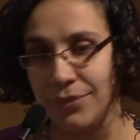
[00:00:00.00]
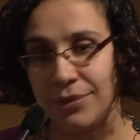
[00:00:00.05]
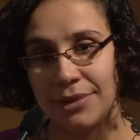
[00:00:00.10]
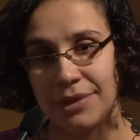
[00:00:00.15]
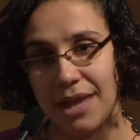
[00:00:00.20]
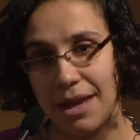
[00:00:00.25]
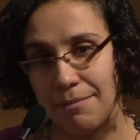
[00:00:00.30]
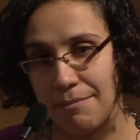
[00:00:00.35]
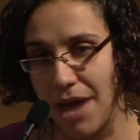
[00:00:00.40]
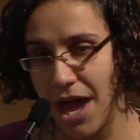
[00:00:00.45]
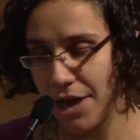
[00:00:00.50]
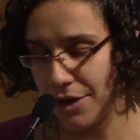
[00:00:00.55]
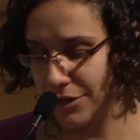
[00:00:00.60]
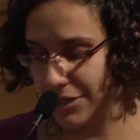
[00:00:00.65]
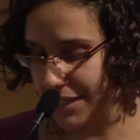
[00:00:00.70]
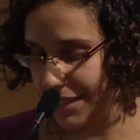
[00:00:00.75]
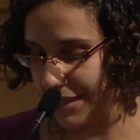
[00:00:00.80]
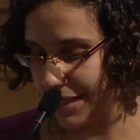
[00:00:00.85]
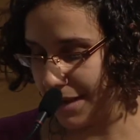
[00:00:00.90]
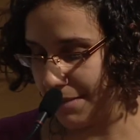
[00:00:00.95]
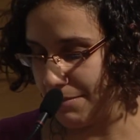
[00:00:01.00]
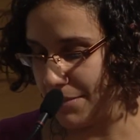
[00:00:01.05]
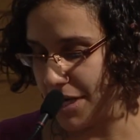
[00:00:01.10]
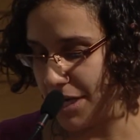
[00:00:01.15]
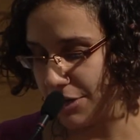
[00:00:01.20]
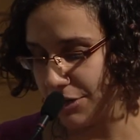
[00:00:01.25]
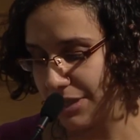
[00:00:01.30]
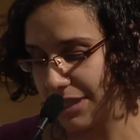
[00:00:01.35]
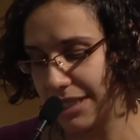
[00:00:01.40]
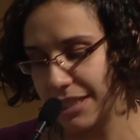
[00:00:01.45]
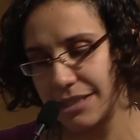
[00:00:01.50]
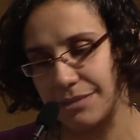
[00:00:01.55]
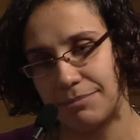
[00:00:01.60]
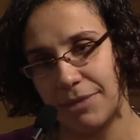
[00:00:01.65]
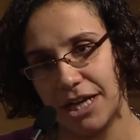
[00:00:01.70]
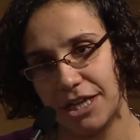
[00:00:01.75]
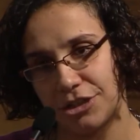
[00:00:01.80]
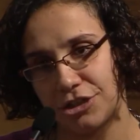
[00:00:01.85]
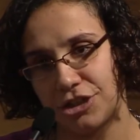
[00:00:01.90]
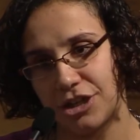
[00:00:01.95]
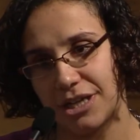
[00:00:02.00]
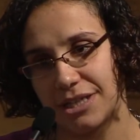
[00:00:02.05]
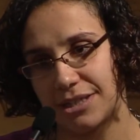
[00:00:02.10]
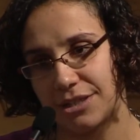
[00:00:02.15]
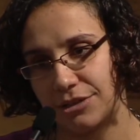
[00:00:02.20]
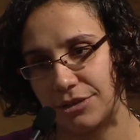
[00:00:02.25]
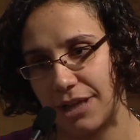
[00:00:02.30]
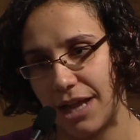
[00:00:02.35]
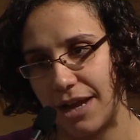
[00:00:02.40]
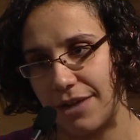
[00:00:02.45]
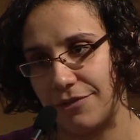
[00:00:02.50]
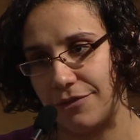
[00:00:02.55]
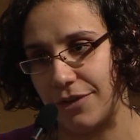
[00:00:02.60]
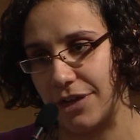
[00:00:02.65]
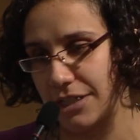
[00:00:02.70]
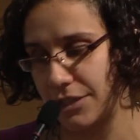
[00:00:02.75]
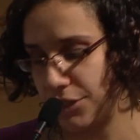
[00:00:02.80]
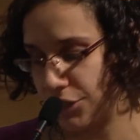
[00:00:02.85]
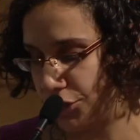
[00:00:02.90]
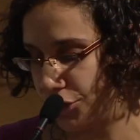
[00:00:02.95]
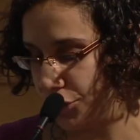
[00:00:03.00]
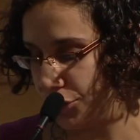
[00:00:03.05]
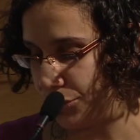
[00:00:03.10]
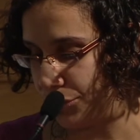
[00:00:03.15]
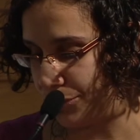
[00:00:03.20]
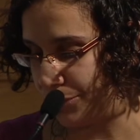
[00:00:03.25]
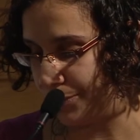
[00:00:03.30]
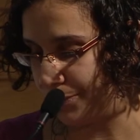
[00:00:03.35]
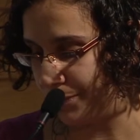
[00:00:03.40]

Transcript: that mattered to them nearly as much as their life as a Jew.